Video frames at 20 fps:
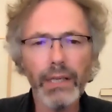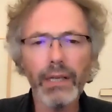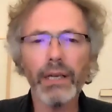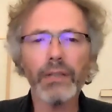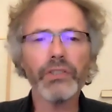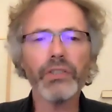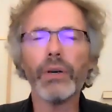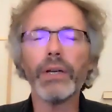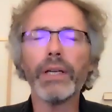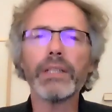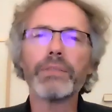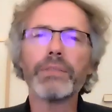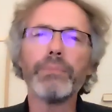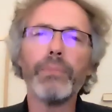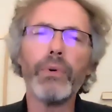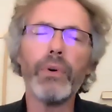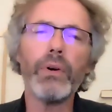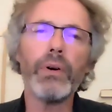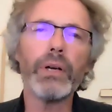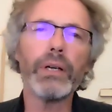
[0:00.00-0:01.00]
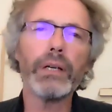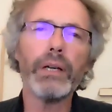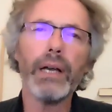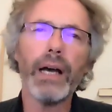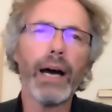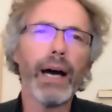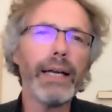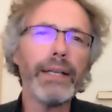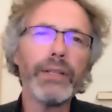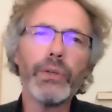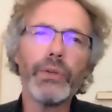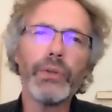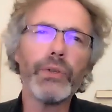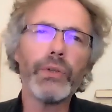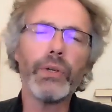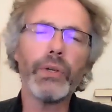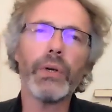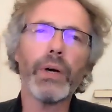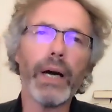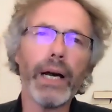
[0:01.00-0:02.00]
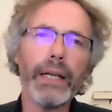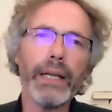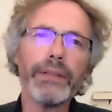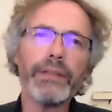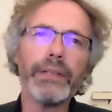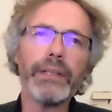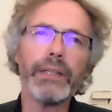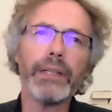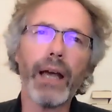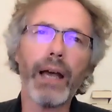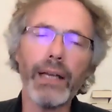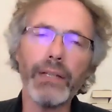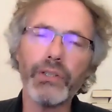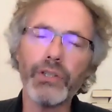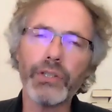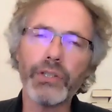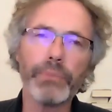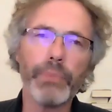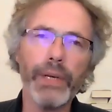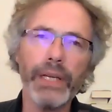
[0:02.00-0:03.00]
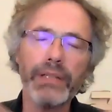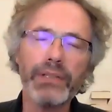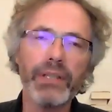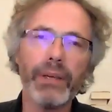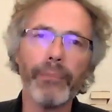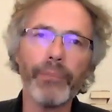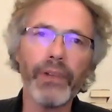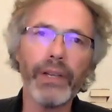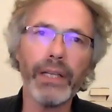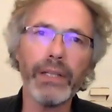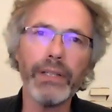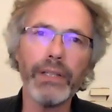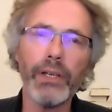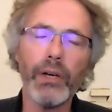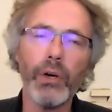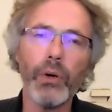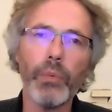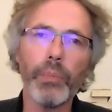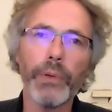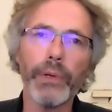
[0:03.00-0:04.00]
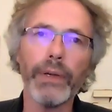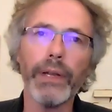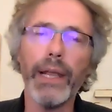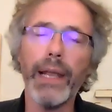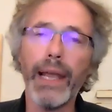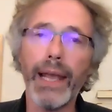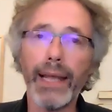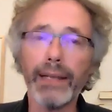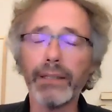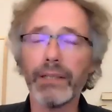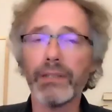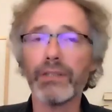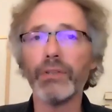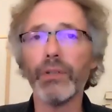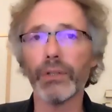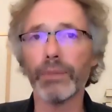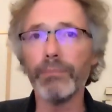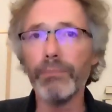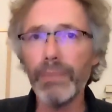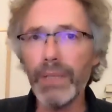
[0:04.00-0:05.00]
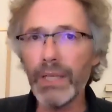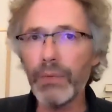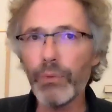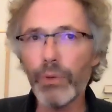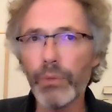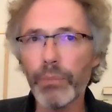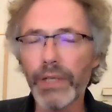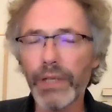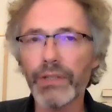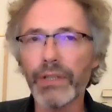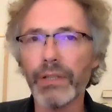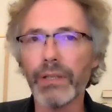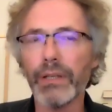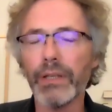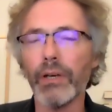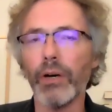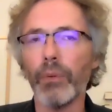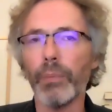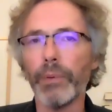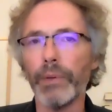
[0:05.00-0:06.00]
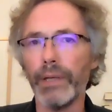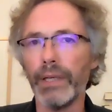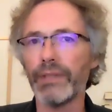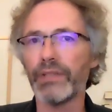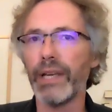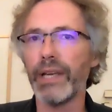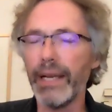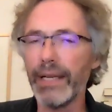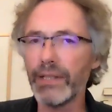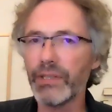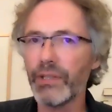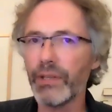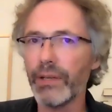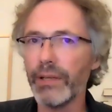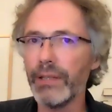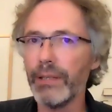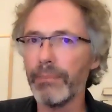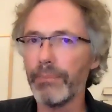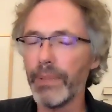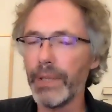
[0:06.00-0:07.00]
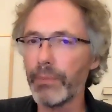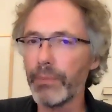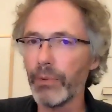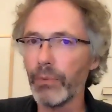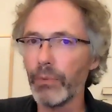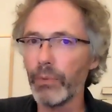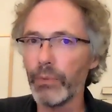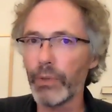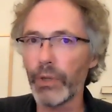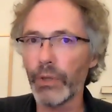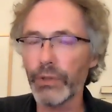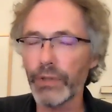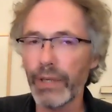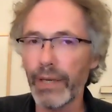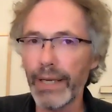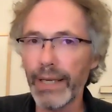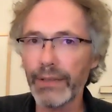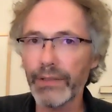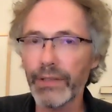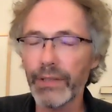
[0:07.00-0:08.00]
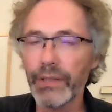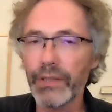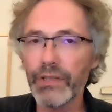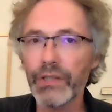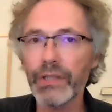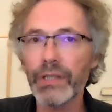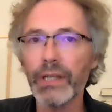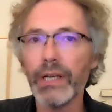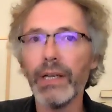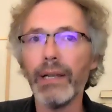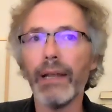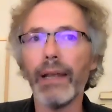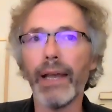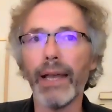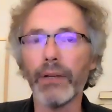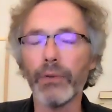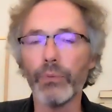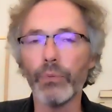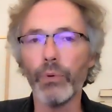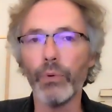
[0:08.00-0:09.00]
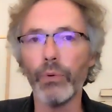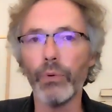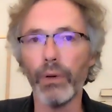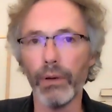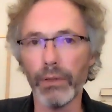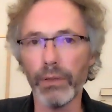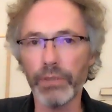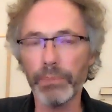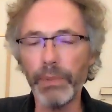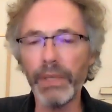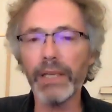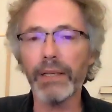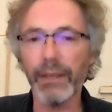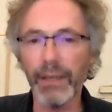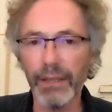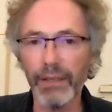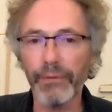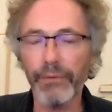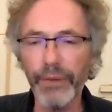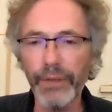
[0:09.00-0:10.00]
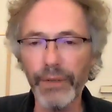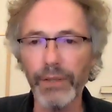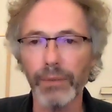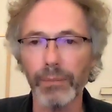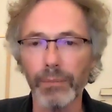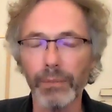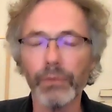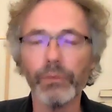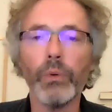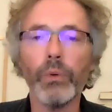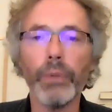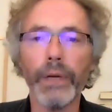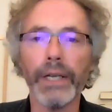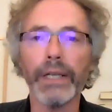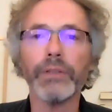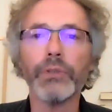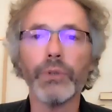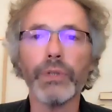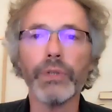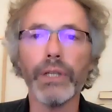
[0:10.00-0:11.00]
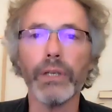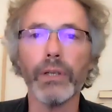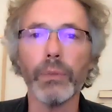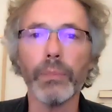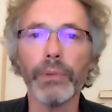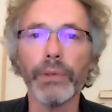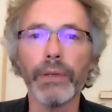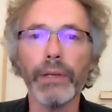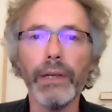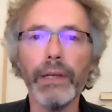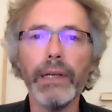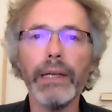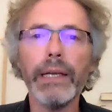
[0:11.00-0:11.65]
So it's more, I don't know, I think I just bring something in the open. And it's not me who brings it in the open, it's actually the people who wrote the letters and who speak in the film bring it to the open.